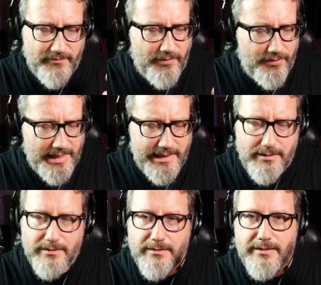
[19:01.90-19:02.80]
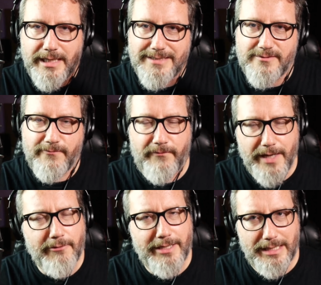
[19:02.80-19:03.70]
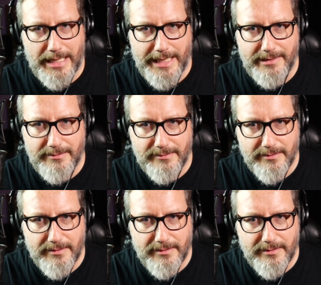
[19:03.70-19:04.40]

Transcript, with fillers: thin. It's very light.